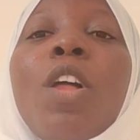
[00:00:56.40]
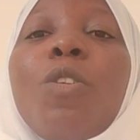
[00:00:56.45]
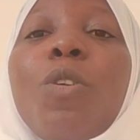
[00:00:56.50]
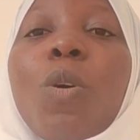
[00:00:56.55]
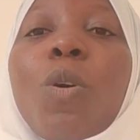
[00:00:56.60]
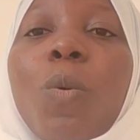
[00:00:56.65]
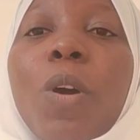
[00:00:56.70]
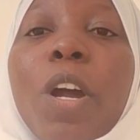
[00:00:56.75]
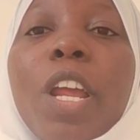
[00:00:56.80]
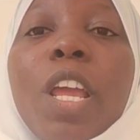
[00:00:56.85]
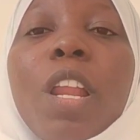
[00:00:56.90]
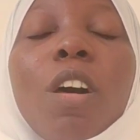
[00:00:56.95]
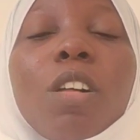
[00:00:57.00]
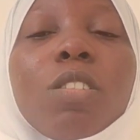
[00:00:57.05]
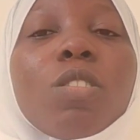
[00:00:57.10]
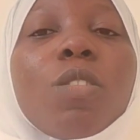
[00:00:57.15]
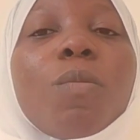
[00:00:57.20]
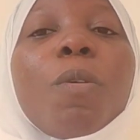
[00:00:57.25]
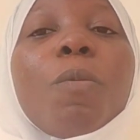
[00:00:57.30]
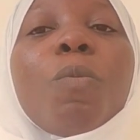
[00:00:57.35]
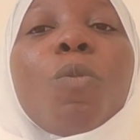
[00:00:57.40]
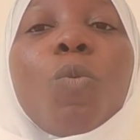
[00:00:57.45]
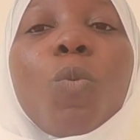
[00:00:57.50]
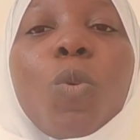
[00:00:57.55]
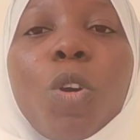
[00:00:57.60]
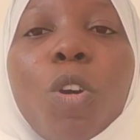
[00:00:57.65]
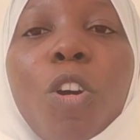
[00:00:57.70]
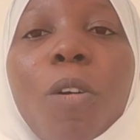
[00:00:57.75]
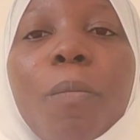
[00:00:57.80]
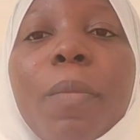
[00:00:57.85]
Don't worry, a lot of people
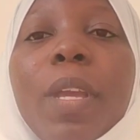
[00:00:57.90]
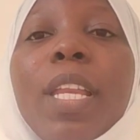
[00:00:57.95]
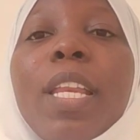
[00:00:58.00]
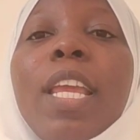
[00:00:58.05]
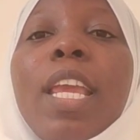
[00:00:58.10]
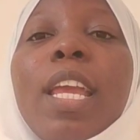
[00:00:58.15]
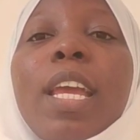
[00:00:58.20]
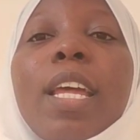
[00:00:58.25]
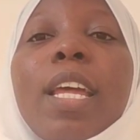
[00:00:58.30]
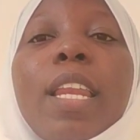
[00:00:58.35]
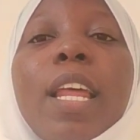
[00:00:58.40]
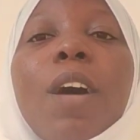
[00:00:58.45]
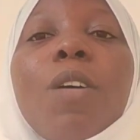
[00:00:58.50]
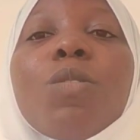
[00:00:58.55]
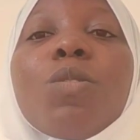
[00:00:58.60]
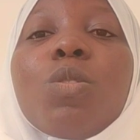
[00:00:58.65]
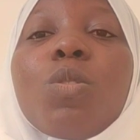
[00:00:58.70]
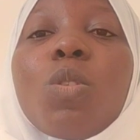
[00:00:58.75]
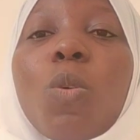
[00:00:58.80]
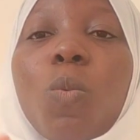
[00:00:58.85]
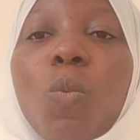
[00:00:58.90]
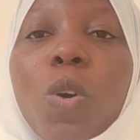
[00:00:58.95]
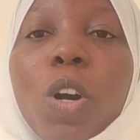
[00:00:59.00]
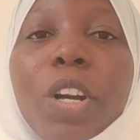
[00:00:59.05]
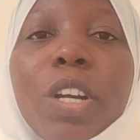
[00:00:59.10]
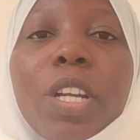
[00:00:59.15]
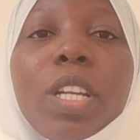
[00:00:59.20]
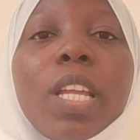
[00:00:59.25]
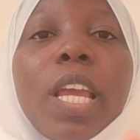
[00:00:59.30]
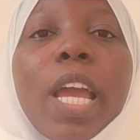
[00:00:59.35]
will come in here now. Don't
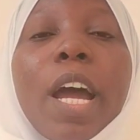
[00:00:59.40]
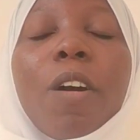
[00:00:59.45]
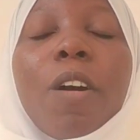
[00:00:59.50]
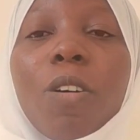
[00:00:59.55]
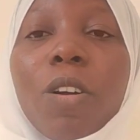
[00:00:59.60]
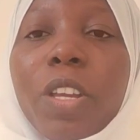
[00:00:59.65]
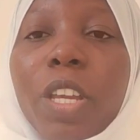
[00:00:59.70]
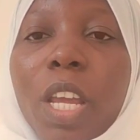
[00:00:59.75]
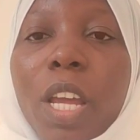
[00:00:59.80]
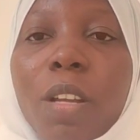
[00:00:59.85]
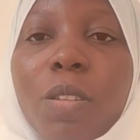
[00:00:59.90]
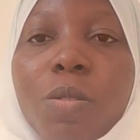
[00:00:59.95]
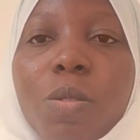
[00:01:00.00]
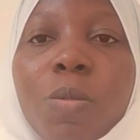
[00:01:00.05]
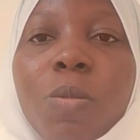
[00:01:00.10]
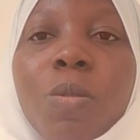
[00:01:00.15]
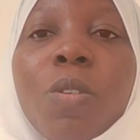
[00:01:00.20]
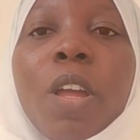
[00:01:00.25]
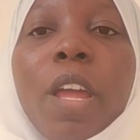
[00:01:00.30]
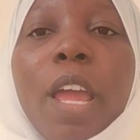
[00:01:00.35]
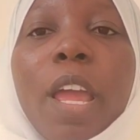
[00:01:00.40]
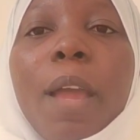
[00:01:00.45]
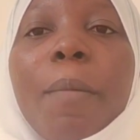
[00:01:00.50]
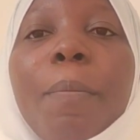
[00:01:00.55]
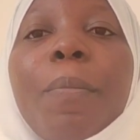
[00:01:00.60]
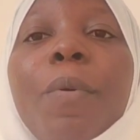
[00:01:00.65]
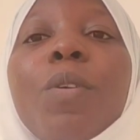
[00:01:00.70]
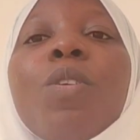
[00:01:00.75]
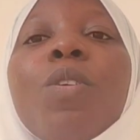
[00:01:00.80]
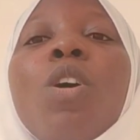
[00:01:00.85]
worry, they are all here to
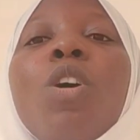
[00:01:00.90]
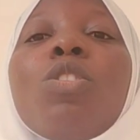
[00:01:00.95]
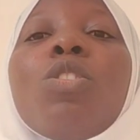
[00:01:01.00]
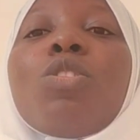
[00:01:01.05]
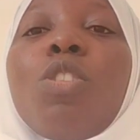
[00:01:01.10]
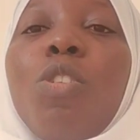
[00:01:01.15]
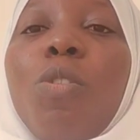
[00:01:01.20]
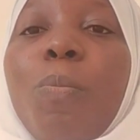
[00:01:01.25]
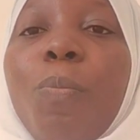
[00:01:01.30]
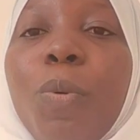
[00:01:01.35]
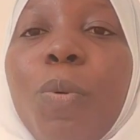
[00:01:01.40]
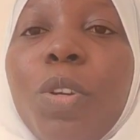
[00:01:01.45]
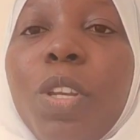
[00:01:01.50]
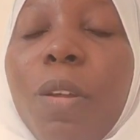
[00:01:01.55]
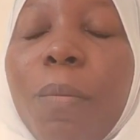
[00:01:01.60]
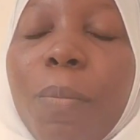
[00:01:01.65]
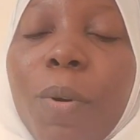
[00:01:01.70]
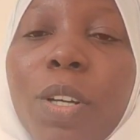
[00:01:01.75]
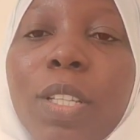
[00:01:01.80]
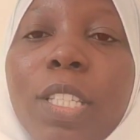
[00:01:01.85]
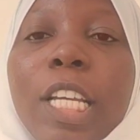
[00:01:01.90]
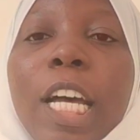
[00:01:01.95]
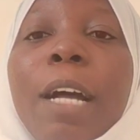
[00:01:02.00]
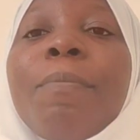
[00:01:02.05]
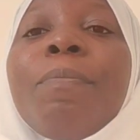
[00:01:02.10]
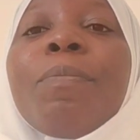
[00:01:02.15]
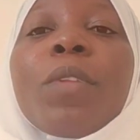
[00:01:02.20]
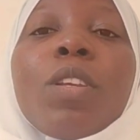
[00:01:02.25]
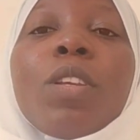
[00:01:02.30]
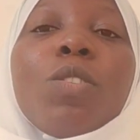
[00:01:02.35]
help you. So you pull the
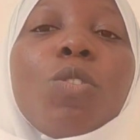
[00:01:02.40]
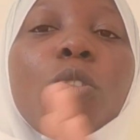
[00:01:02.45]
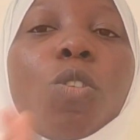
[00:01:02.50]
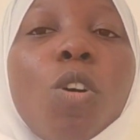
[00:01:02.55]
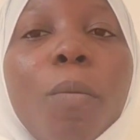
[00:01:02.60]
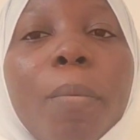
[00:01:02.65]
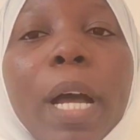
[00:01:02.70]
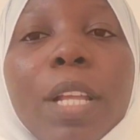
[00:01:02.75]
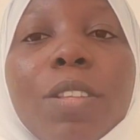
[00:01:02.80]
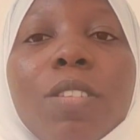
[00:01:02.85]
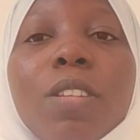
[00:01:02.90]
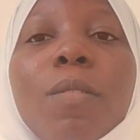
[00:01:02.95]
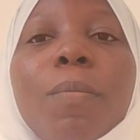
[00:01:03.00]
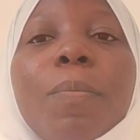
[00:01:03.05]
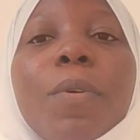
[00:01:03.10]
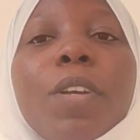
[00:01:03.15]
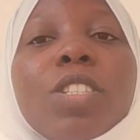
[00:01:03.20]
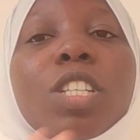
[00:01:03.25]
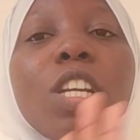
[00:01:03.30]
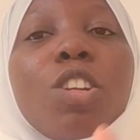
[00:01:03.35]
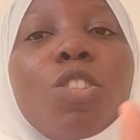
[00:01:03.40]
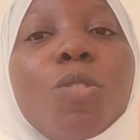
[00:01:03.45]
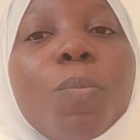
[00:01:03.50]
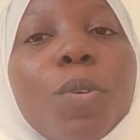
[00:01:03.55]
buzzer, you go back to the patient, you